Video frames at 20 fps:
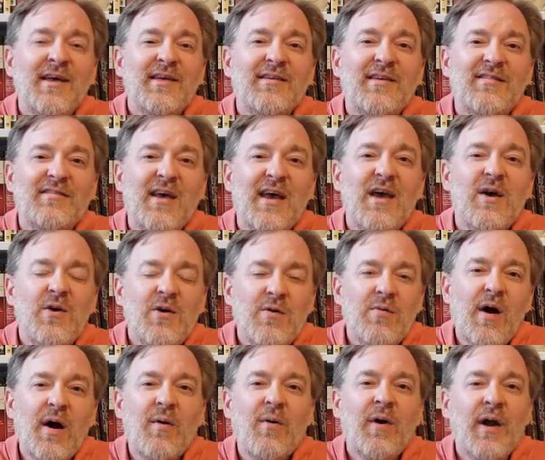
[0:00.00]
to say, who
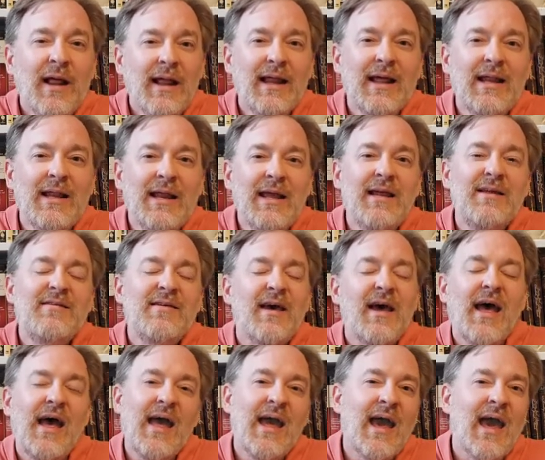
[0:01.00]
do I really need to
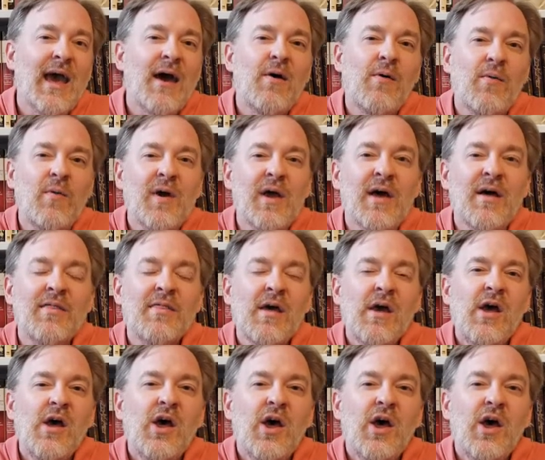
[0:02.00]
hang out with?